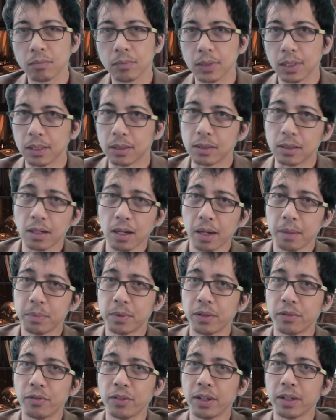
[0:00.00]
It's time
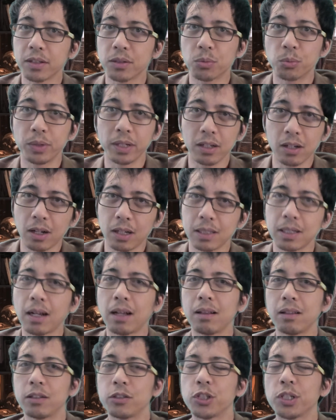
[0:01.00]
to fix recall
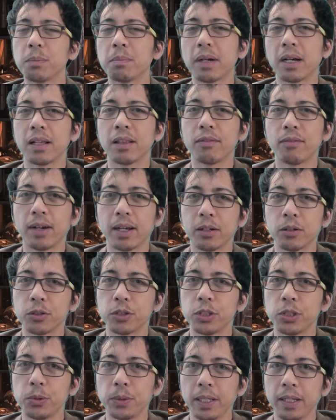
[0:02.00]
knowledge in Pathfinder
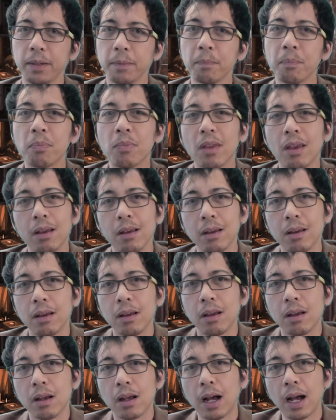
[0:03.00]
2e.
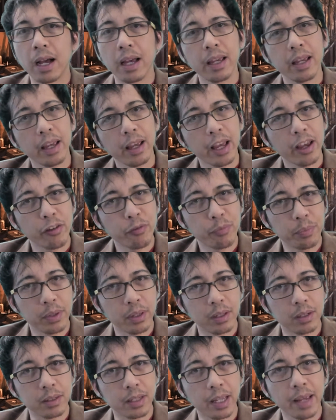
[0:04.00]
I have
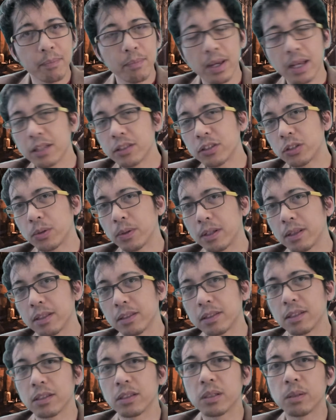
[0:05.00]
been game mastering the
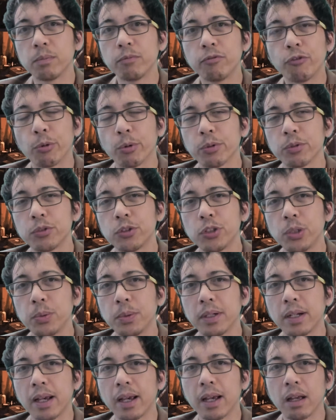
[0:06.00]
system for
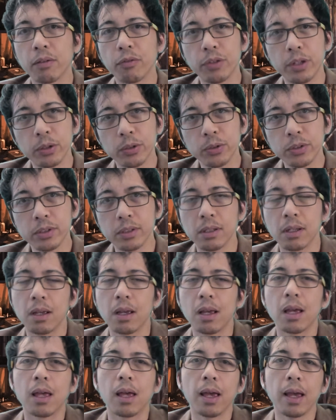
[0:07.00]
2.5 years,
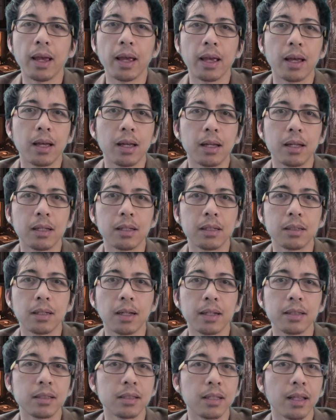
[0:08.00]
and
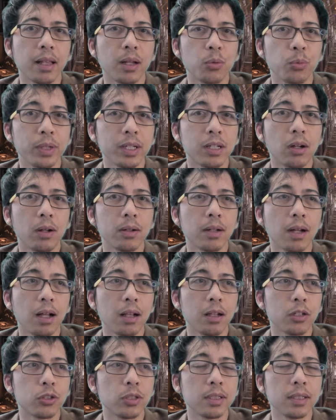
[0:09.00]
I'd say that recall
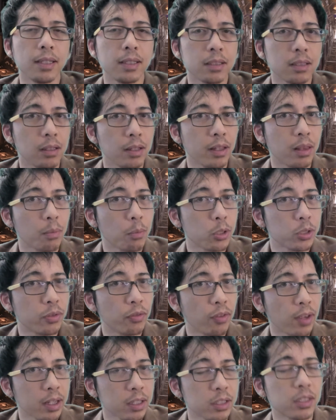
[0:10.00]
knowledge is easily the most
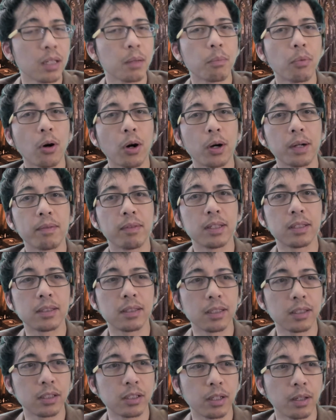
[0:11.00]
vexing part of the
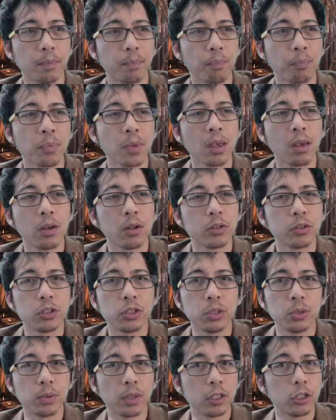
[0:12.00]
system
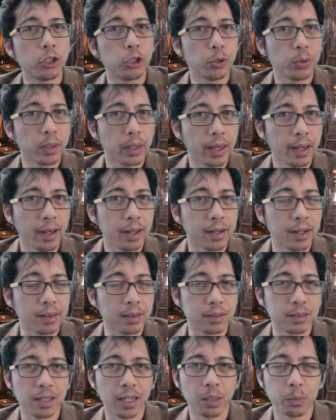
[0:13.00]
to adjudicate at the
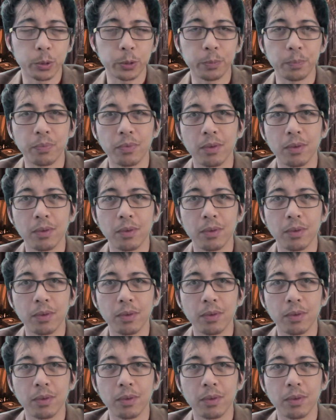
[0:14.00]
table.